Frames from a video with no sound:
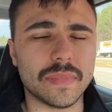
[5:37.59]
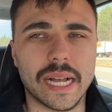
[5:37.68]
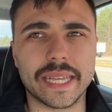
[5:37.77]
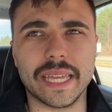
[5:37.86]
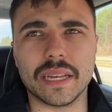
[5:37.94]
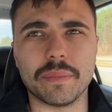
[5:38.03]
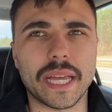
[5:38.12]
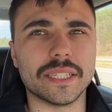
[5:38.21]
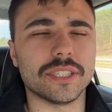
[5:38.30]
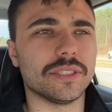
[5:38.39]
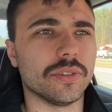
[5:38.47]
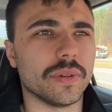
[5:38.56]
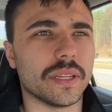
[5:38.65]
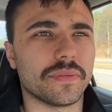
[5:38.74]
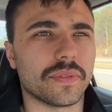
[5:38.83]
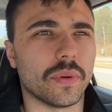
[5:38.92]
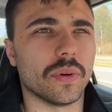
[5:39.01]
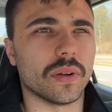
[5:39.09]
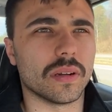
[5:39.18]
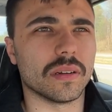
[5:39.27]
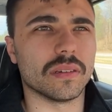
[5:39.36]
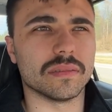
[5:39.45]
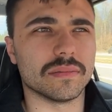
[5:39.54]
I can't imagine doing it
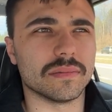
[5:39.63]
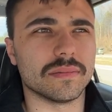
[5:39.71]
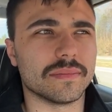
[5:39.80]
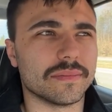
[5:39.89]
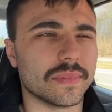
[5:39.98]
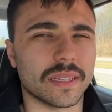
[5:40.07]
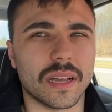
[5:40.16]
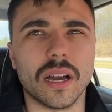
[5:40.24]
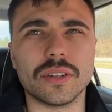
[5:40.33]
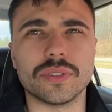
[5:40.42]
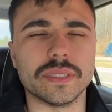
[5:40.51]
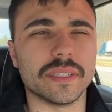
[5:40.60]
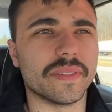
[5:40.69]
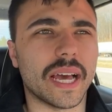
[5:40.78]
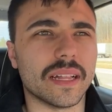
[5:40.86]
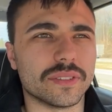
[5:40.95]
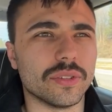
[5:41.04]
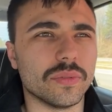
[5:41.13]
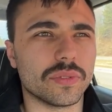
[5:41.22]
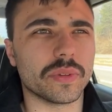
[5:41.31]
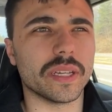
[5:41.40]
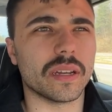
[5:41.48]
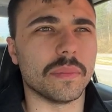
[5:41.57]
for hundreds of dollars,
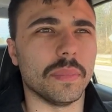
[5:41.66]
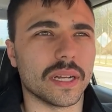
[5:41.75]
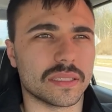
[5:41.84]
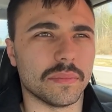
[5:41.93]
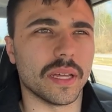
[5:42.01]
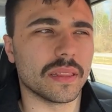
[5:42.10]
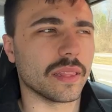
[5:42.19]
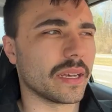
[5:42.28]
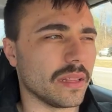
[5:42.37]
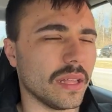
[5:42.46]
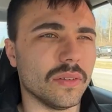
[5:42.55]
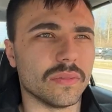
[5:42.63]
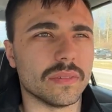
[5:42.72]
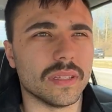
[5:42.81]
$200-$300 a month, let alone